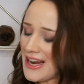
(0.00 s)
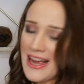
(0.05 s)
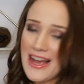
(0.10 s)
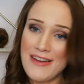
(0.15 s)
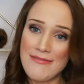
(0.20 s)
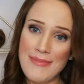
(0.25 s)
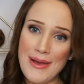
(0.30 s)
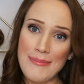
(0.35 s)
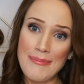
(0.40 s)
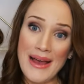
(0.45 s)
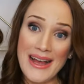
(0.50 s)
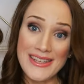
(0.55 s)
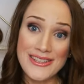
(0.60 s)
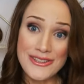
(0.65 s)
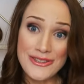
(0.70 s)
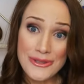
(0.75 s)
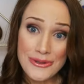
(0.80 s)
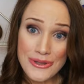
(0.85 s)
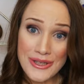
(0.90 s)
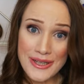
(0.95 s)
I have my
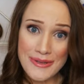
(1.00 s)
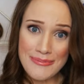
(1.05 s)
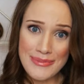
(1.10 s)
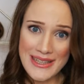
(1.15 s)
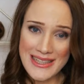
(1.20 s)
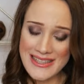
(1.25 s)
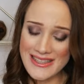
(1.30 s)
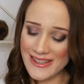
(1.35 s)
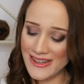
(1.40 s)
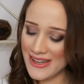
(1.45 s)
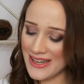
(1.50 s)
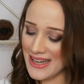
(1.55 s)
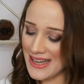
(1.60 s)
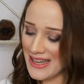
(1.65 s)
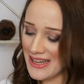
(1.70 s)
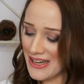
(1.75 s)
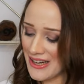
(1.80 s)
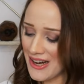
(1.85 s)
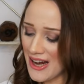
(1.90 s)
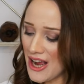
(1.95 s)
Pandora beads on
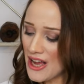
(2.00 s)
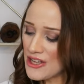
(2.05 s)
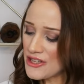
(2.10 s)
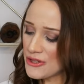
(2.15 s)
here.